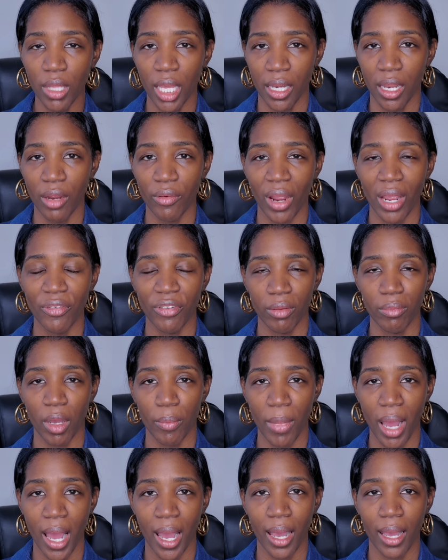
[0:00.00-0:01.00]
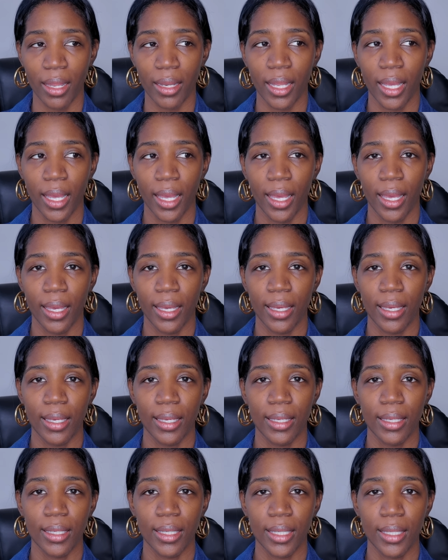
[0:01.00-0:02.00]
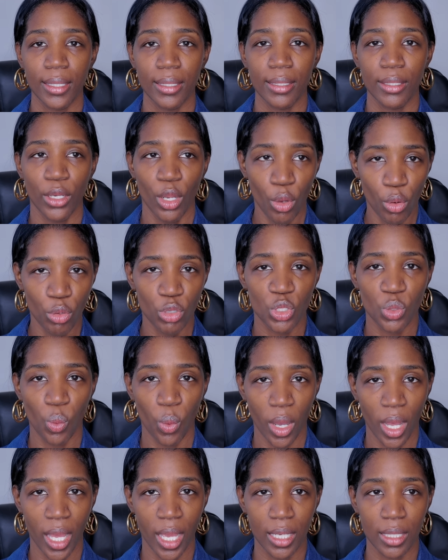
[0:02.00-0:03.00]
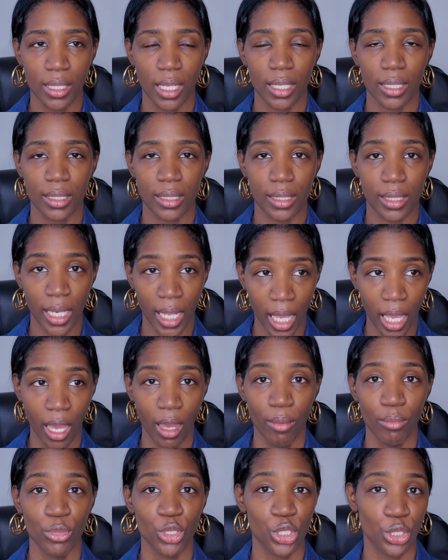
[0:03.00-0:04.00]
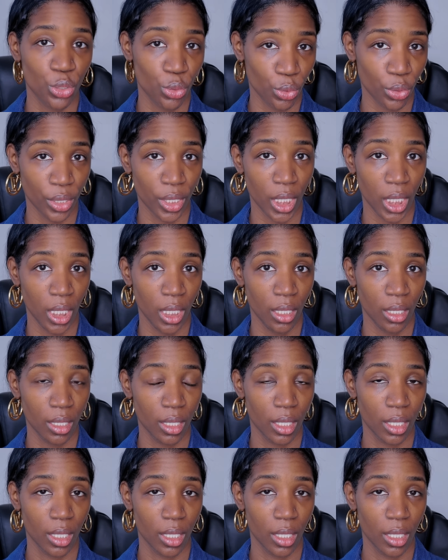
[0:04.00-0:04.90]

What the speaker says: in their right frame of mind knows what damn shorty,